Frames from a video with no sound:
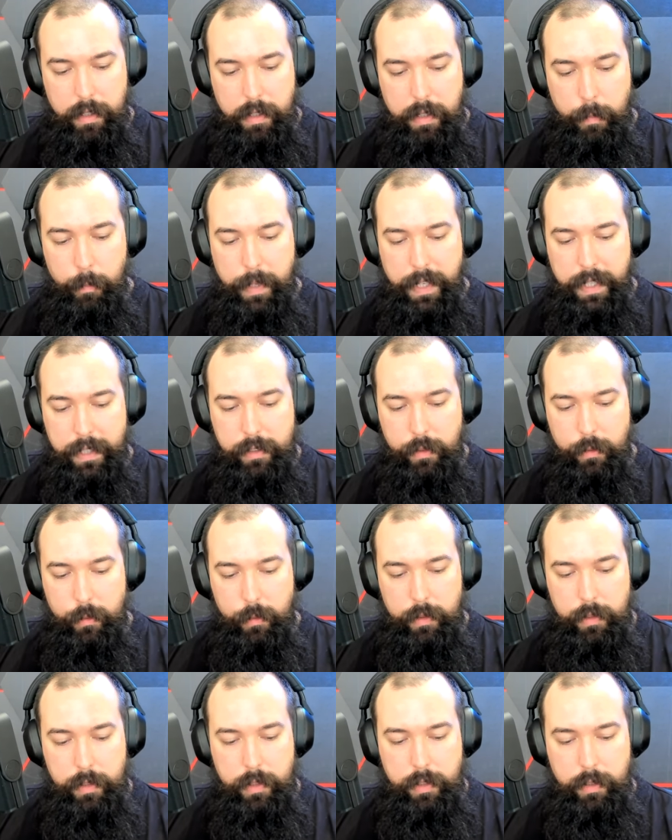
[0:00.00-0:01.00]
the
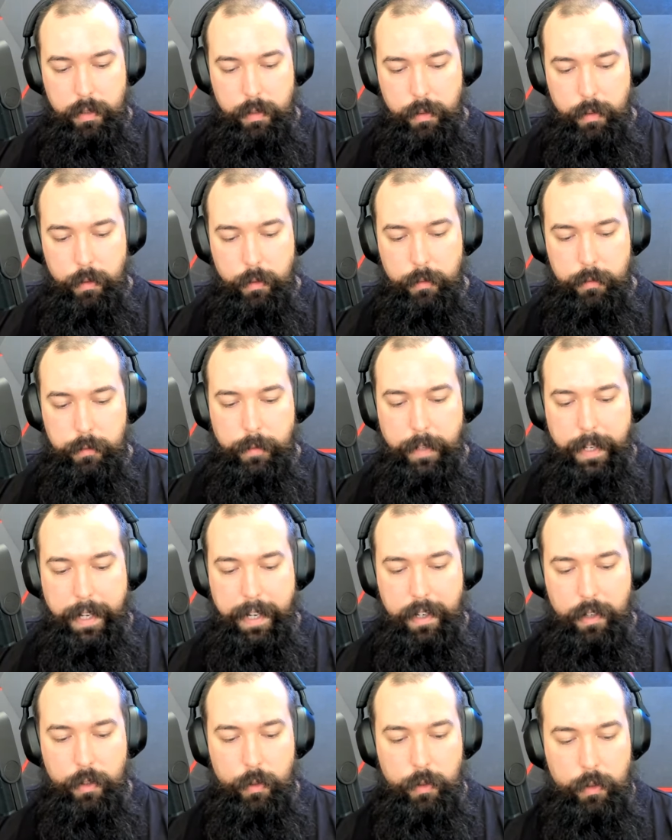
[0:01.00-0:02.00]
method of
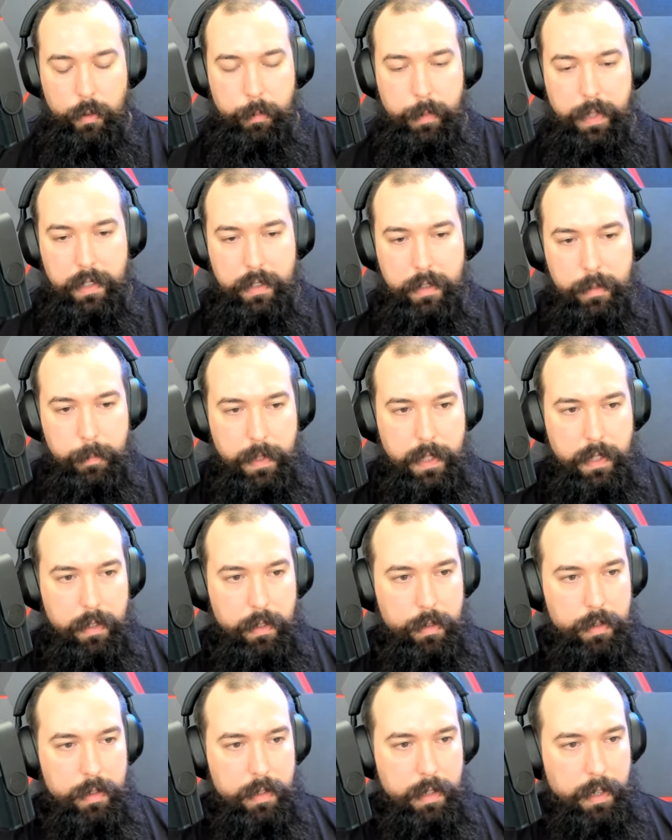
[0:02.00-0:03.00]
economics
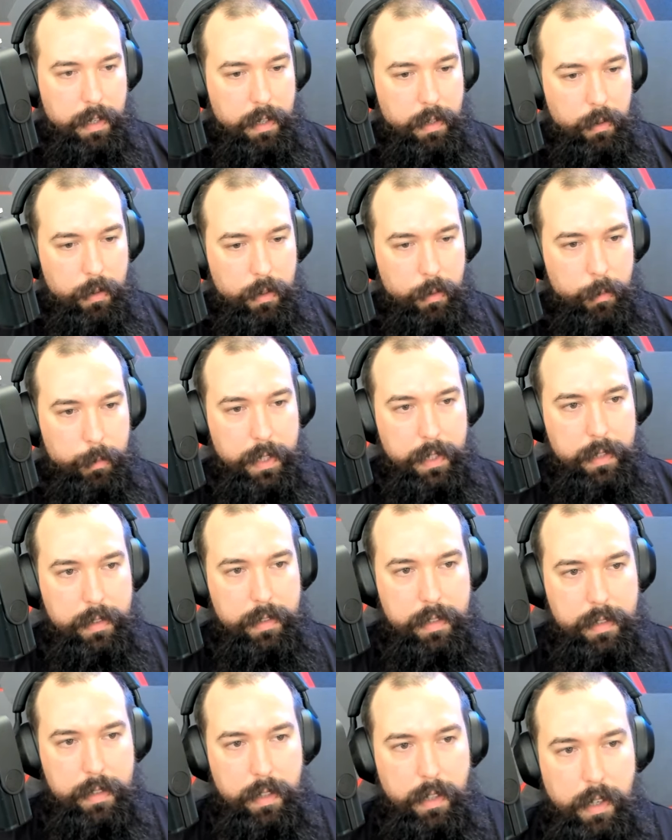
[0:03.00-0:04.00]
because
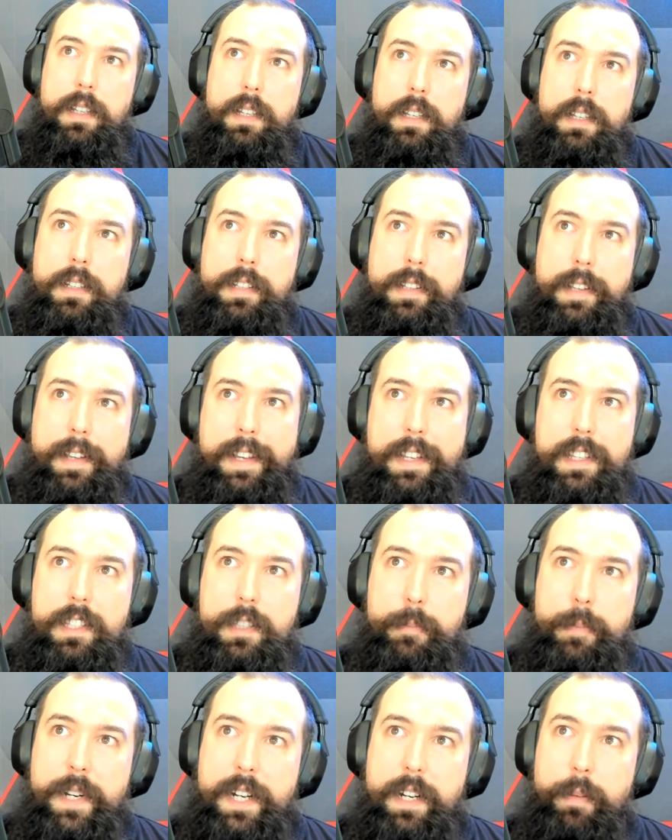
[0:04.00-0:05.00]
economics the
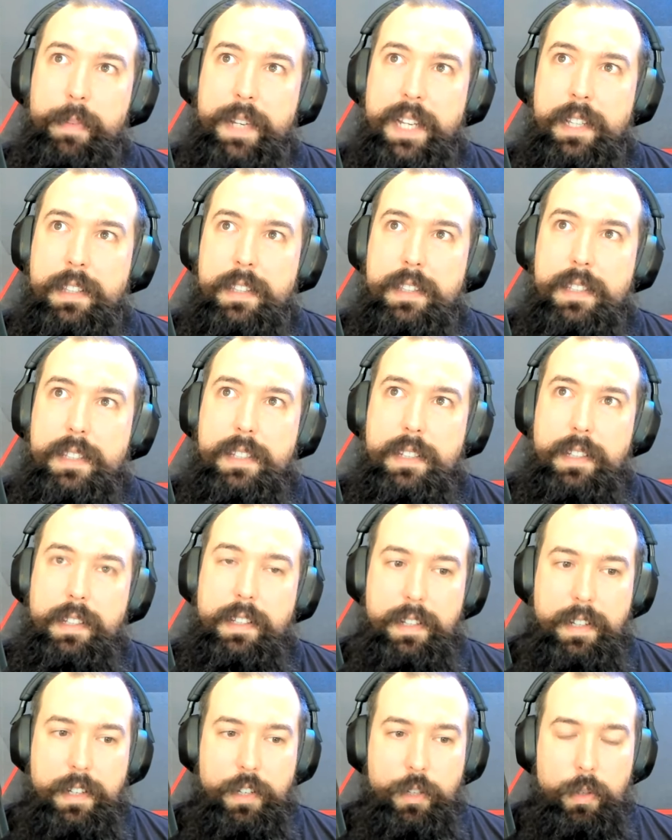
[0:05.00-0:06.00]
experiments
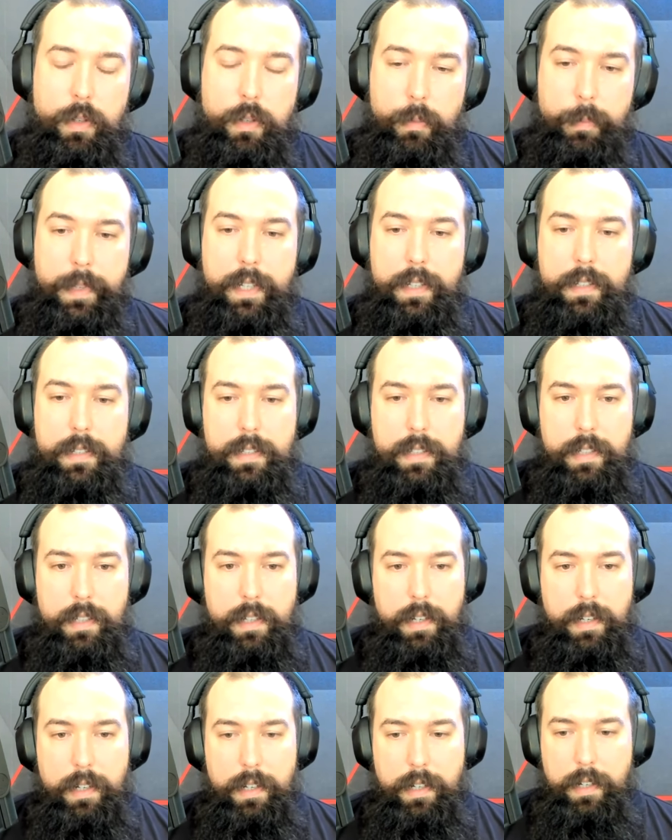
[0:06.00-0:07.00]
in economics
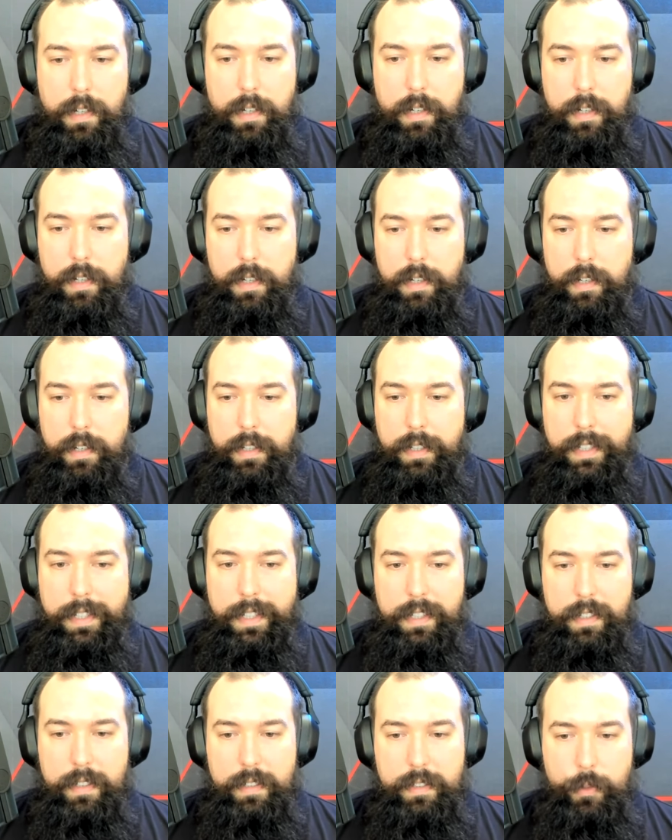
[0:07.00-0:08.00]
are
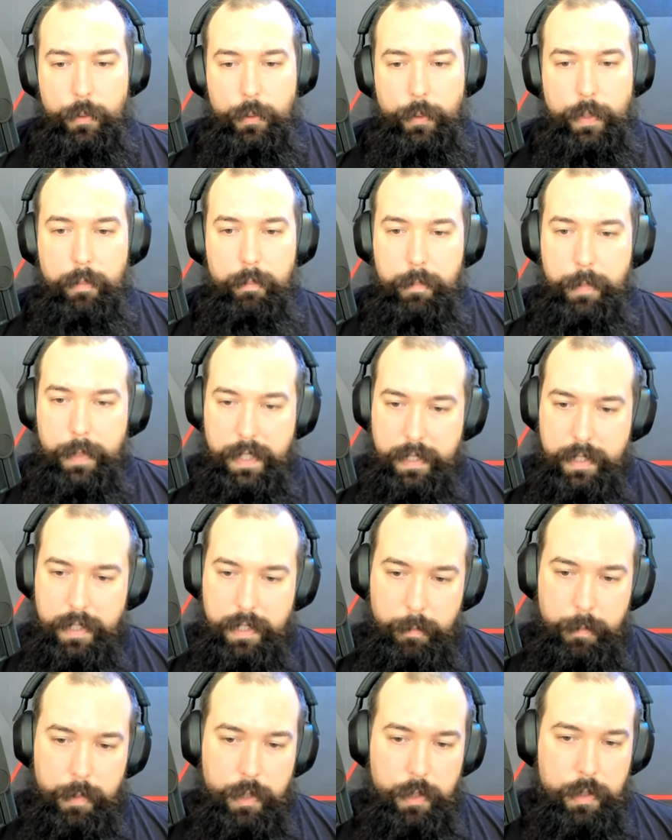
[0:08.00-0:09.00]
near to
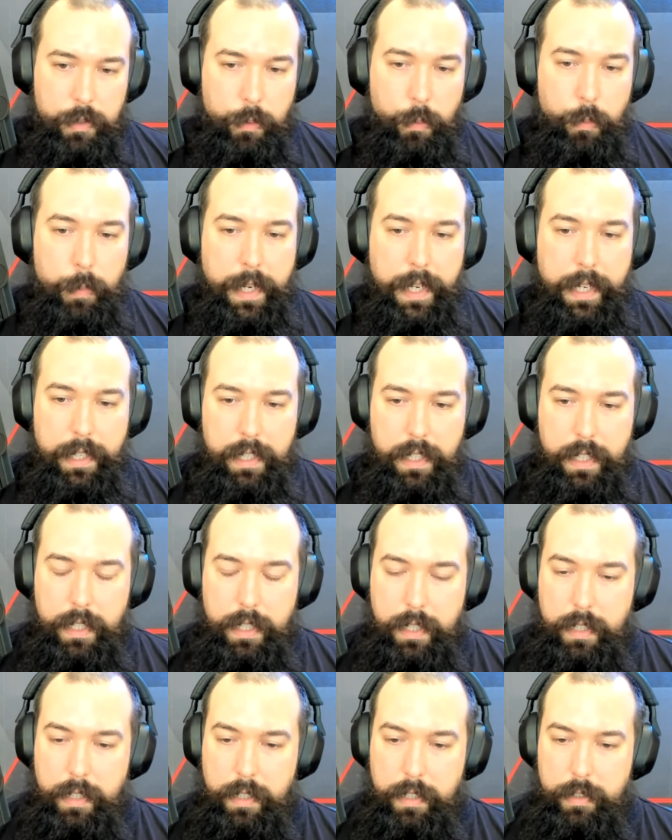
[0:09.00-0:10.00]
impossible to make,
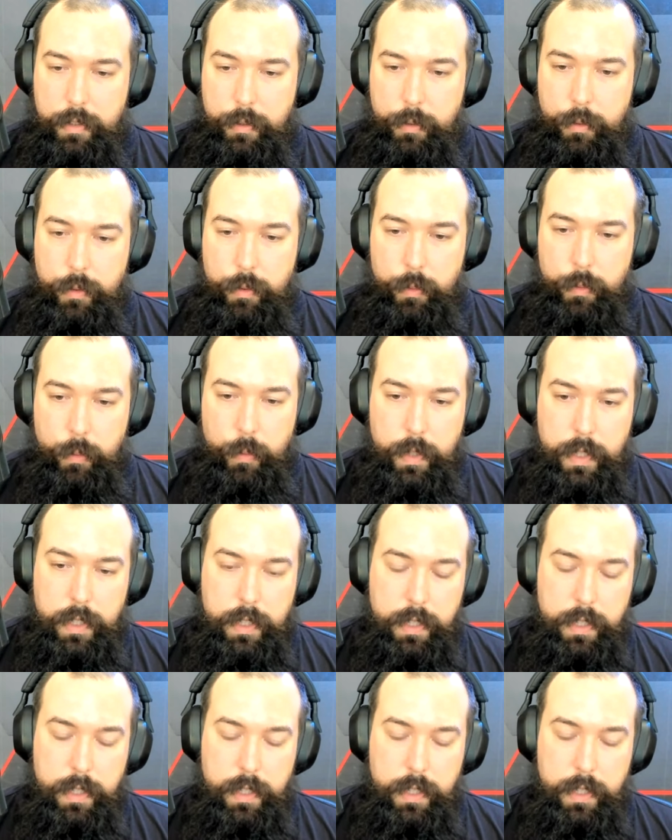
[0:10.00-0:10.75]
to do.